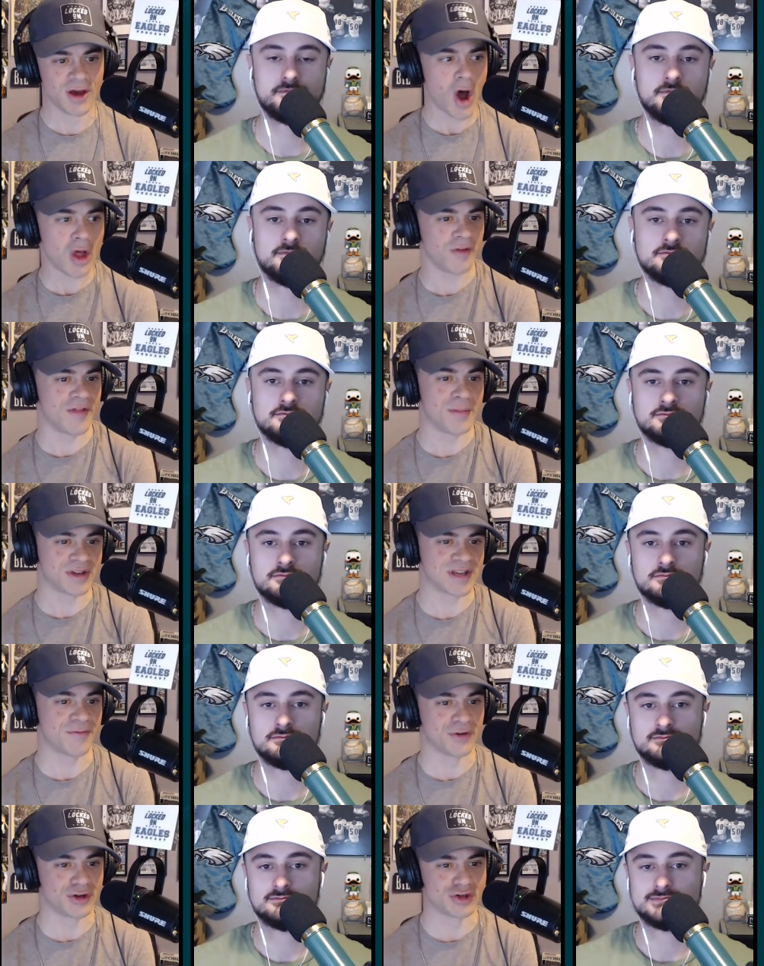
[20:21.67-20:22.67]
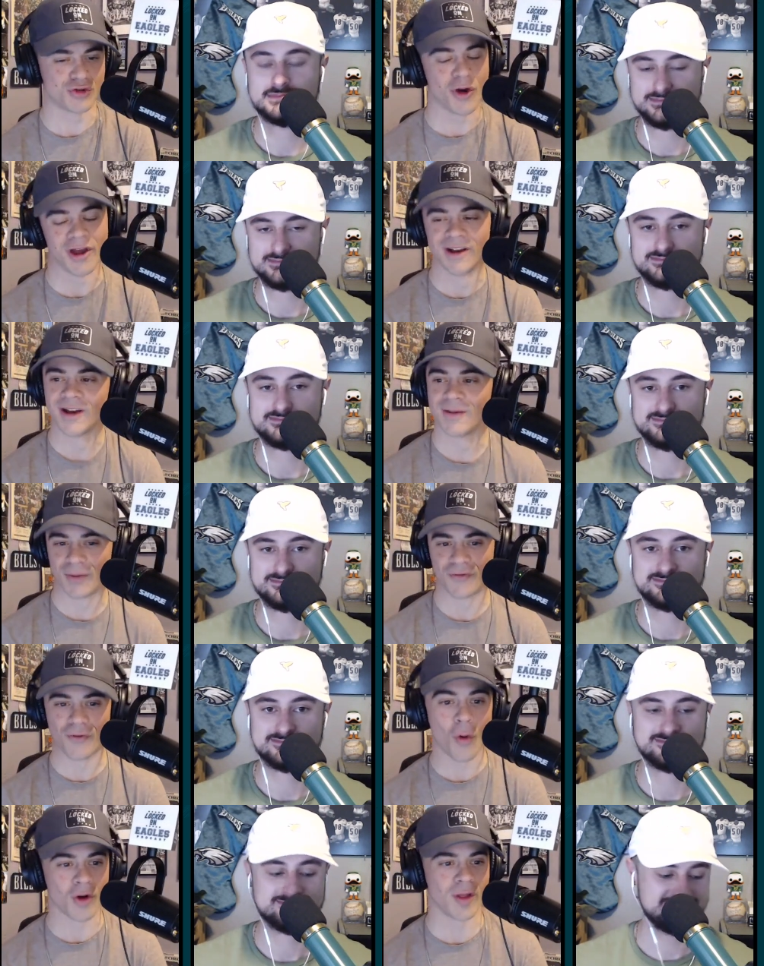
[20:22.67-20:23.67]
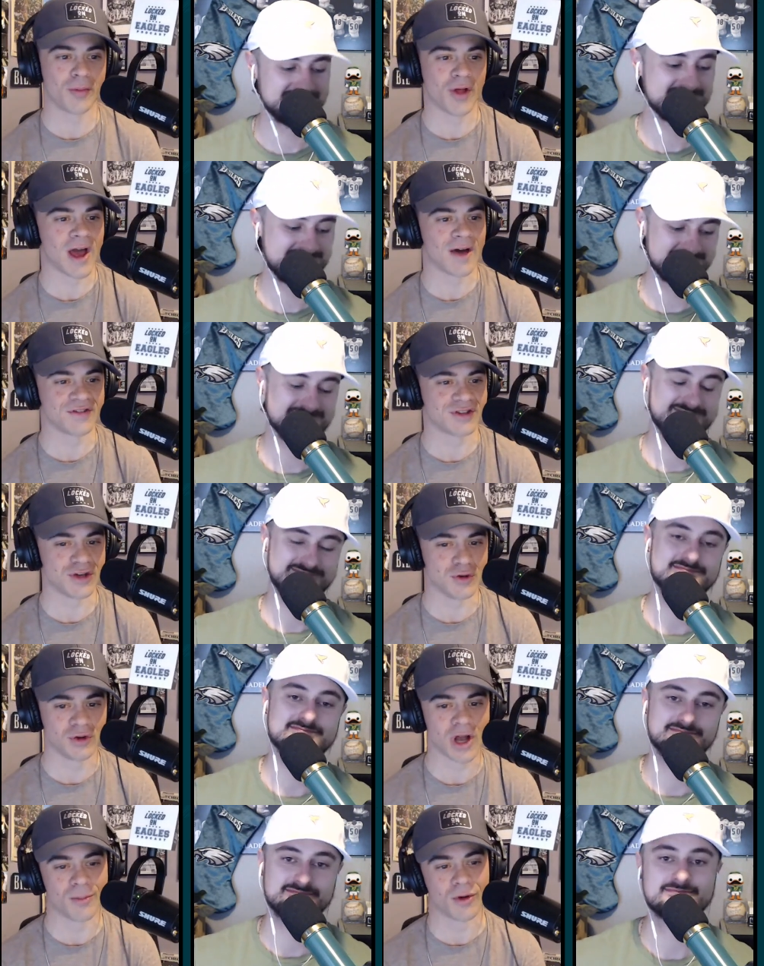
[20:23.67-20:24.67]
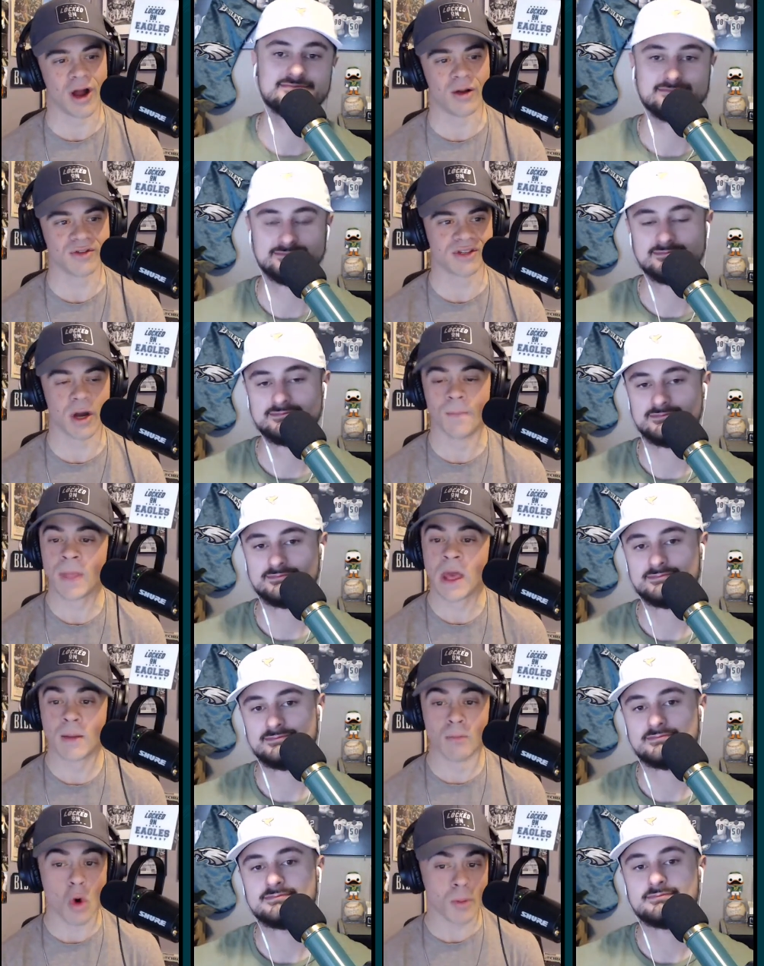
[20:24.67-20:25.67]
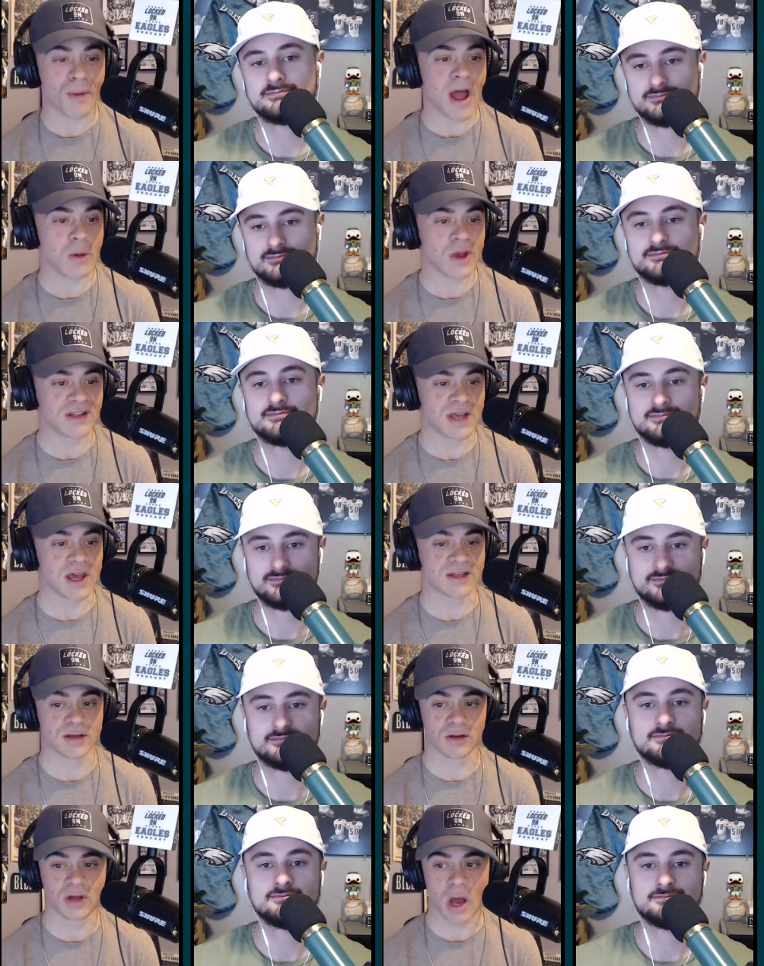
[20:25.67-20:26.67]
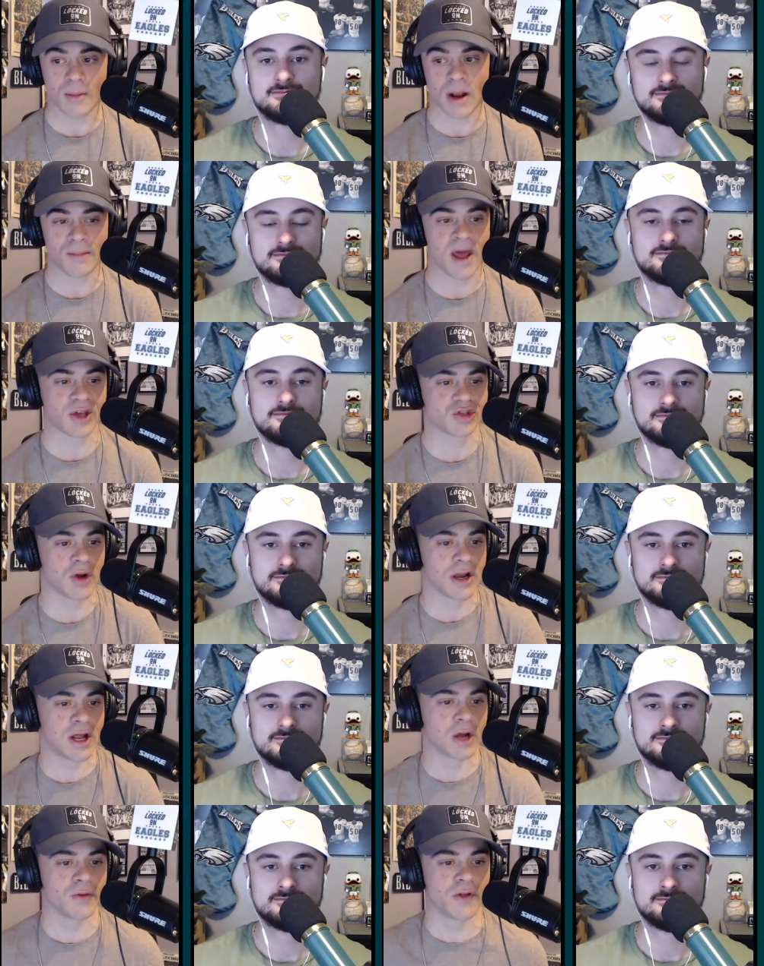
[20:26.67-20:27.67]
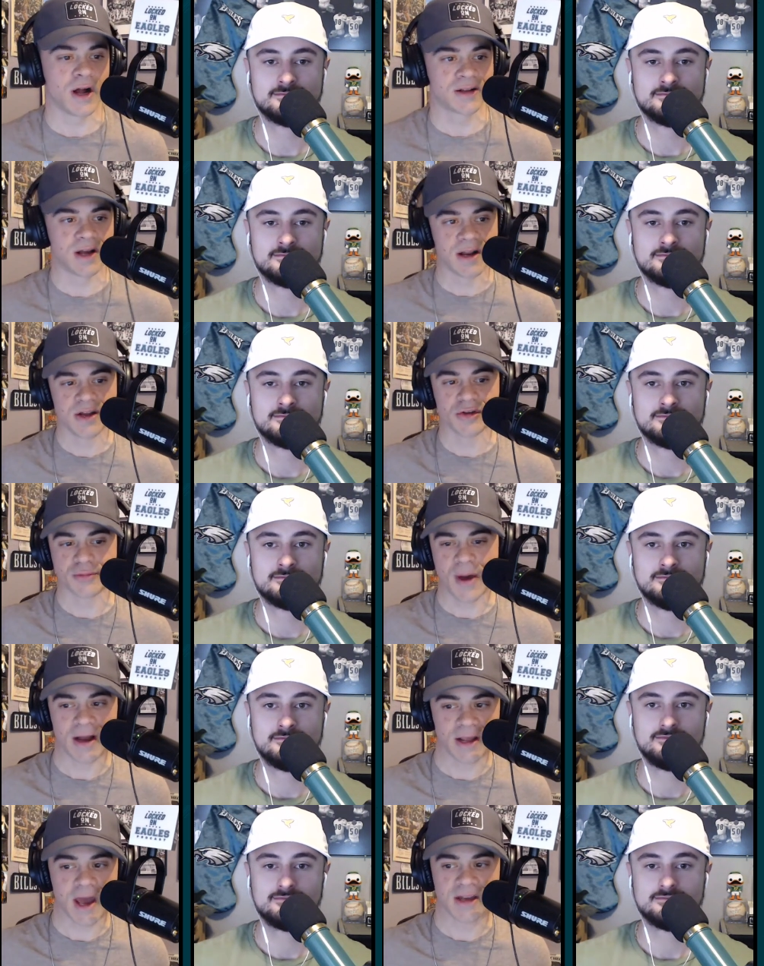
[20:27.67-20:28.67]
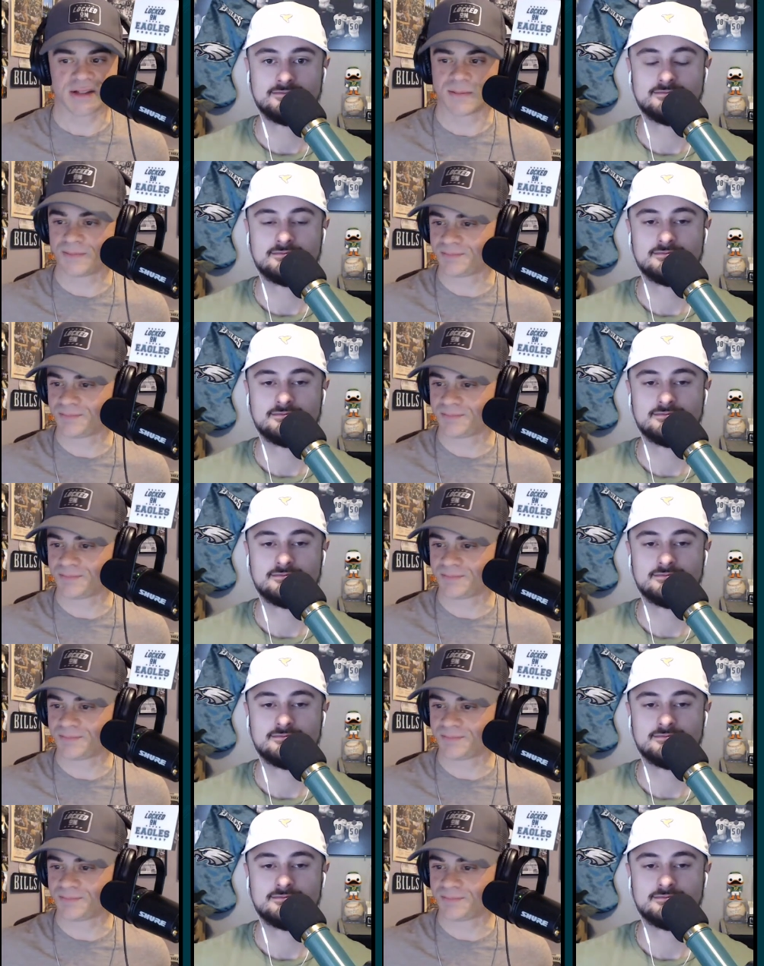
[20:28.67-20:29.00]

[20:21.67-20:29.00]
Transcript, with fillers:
Speaker 1: all of them except for Detroit before the playoffs do come around. So more bye week takes coming up next right here on the Locked On Eagles podcast.